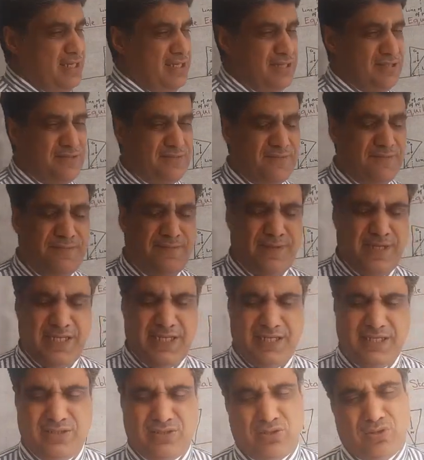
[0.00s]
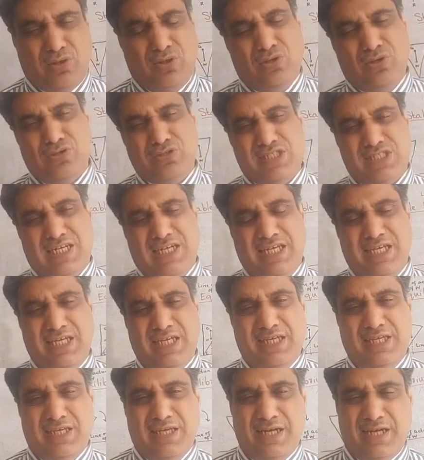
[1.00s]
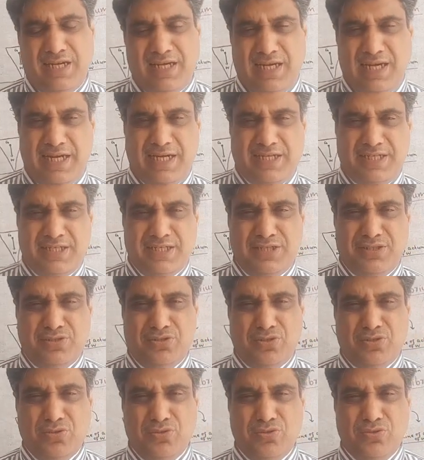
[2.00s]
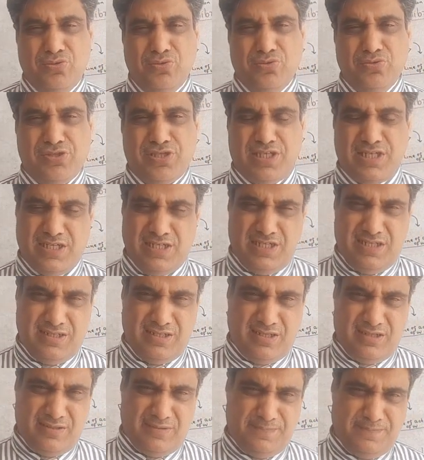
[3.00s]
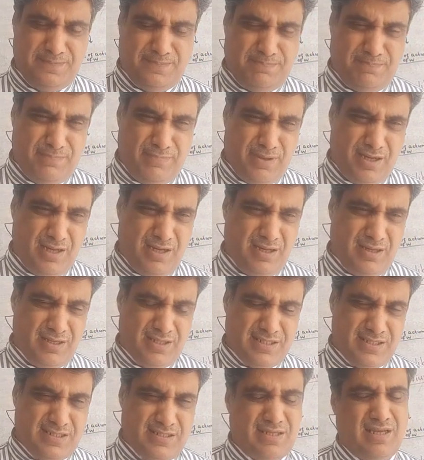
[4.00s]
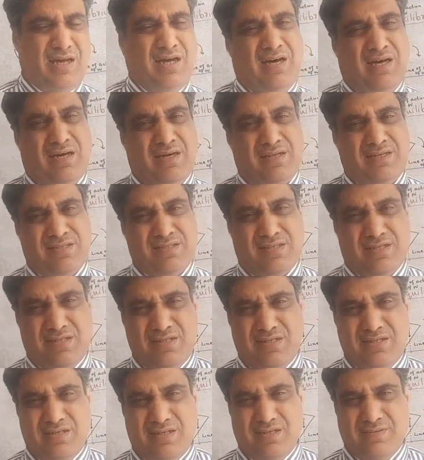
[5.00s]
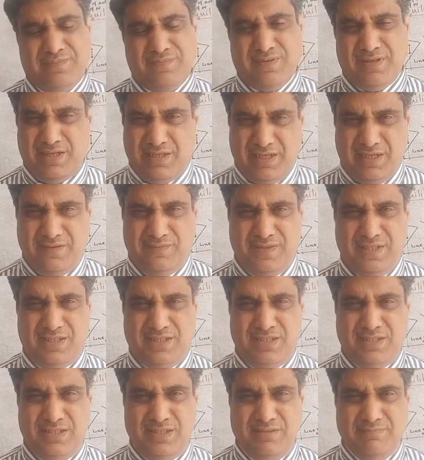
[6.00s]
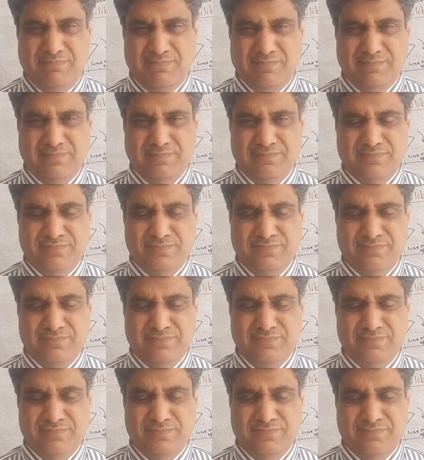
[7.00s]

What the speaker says: is very closely related to center of mass or center of gravity.